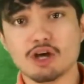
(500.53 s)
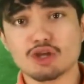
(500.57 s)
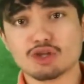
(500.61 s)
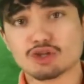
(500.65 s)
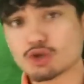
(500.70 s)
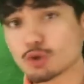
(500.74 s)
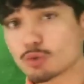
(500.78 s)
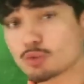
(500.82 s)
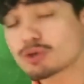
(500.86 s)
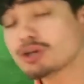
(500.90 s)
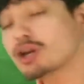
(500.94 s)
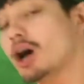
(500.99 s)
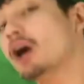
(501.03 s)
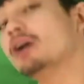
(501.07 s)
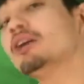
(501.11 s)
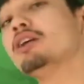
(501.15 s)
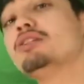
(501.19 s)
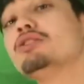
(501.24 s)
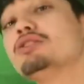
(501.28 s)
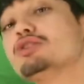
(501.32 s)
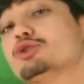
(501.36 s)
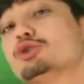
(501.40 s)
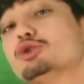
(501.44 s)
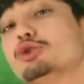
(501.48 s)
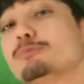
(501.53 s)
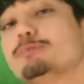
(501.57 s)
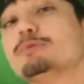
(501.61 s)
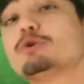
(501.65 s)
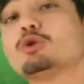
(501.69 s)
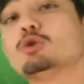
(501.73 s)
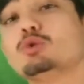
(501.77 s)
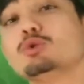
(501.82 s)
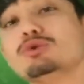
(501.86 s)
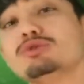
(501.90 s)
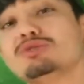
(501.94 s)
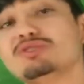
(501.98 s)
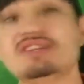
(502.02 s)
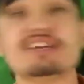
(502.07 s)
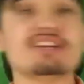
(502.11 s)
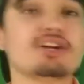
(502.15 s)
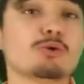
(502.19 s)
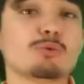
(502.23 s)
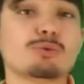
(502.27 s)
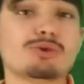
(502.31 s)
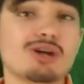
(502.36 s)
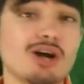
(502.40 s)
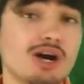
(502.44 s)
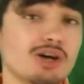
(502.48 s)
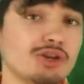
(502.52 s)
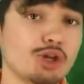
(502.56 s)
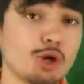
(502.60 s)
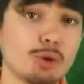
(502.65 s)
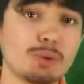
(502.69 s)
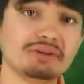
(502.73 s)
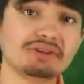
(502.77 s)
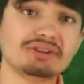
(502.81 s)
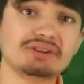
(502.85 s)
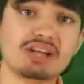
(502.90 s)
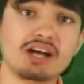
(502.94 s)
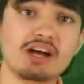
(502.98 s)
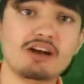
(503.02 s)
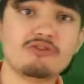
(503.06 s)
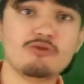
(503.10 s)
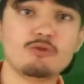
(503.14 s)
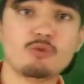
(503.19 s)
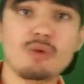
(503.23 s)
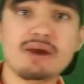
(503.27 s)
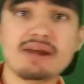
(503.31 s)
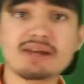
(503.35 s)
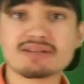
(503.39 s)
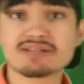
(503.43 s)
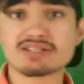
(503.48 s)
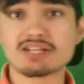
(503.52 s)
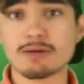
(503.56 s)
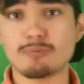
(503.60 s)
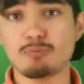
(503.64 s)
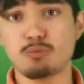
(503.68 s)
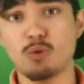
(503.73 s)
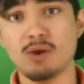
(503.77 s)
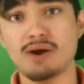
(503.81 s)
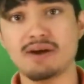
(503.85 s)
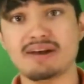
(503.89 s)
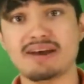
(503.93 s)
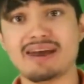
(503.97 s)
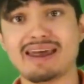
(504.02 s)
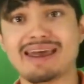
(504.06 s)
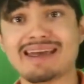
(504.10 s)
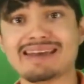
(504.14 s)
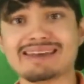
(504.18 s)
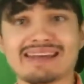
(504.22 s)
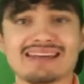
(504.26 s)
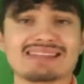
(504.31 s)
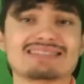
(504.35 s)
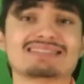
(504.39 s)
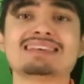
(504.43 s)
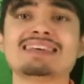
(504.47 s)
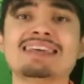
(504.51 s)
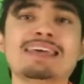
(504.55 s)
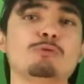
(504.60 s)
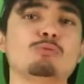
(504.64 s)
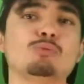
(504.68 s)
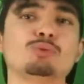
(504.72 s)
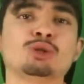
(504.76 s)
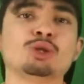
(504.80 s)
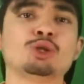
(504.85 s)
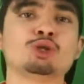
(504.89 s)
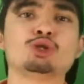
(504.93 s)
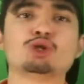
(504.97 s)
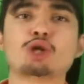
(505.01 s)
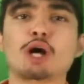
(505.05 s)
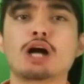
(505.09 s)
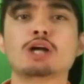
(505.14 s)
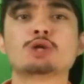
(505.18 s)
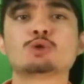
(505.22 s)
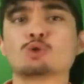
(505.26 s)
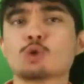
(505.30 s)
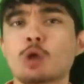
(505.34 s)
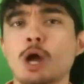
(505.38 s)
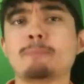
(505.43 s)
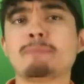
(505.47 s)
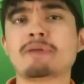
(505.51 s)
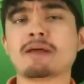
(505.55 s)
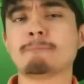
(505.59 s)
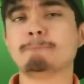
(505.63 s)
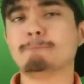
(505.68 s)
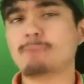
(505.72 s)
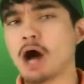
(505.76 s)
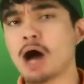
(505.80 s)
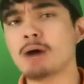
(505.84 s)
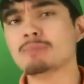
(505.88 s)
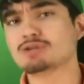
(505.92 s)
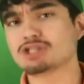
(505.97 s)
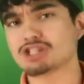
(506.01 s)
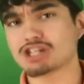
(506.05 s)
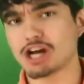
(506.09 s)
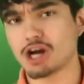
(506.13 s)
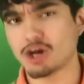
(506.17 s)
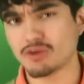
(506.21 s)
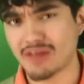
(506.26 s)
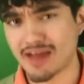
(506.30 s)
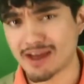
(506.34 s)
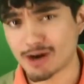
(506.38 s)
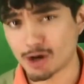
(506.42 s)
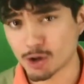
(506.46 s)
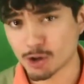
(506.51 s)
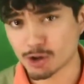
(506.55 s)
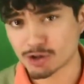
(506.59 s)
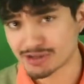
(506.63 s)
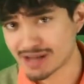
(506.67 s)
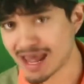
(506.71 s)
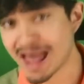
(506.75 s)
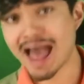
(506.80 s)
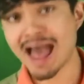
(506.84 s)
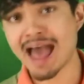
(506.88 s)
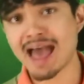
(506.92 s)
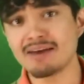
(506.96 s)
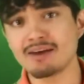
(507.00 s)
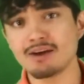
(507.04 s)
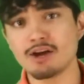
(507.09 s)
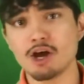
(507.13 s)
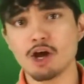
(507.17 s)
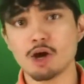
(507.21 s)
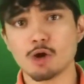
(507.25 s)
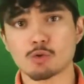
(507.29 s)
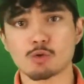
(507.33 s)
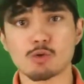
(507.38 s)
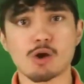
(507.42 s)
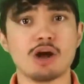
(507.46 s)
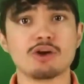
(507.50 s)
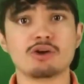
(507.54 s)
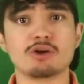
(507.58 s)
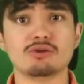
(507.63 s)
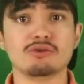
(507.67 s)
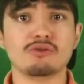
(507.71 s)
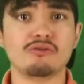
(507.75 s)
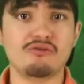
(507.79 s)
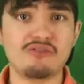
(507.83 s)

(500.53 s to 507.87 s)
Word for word: So Rihanna, the super cool singer we all know and love, wakes up one day and gets hit with the jaw-dropping um, bombshell that her dad, Ronald